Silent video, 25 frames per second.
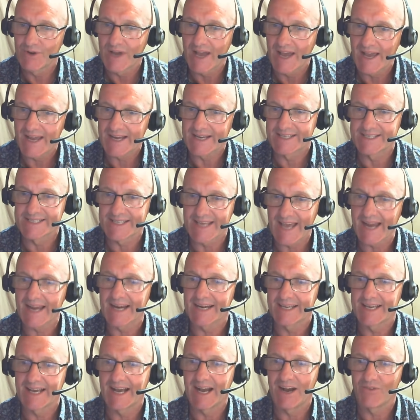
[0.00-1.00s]

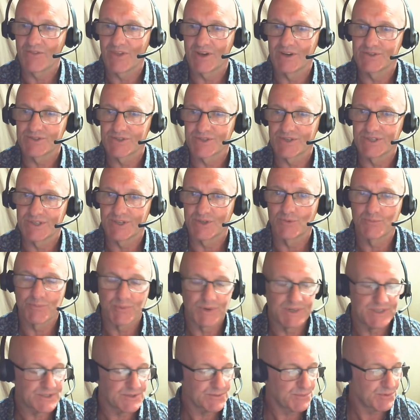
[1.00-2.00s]
exactly how those legal
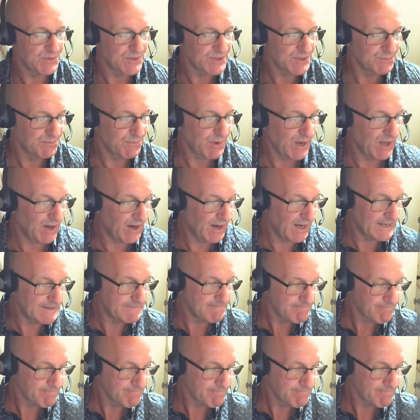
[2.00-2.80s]
principles apply.